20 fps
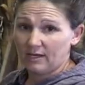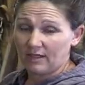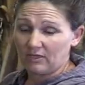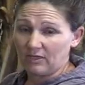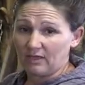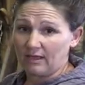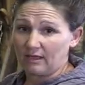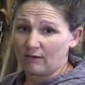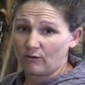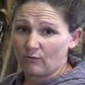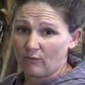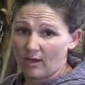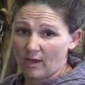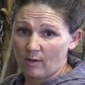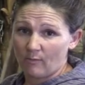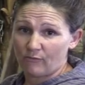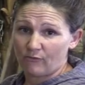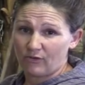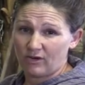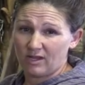I think it'll
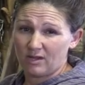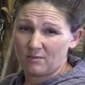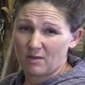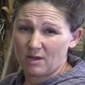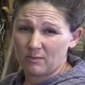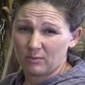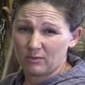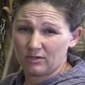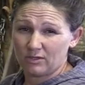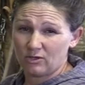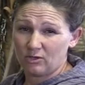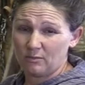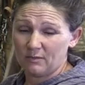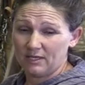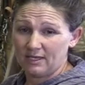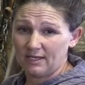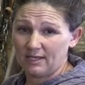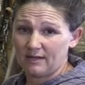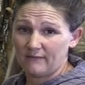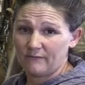help free them up a little
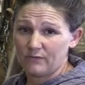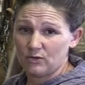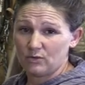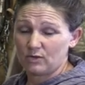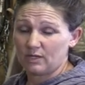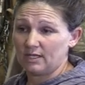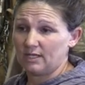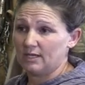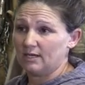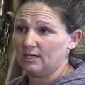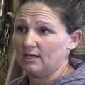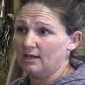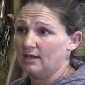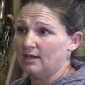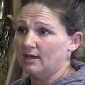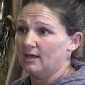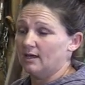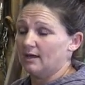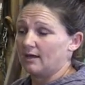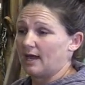bit if you can
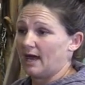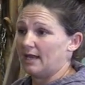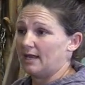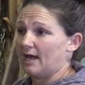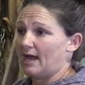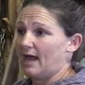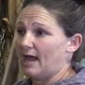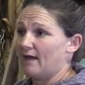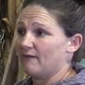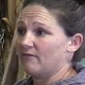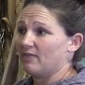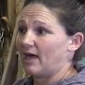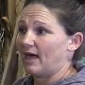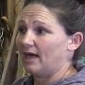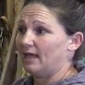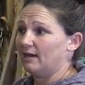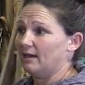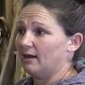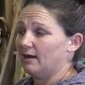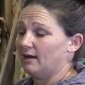kind of have
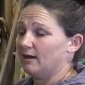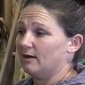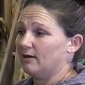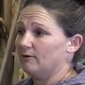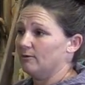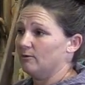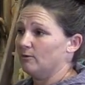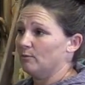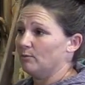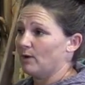that uh,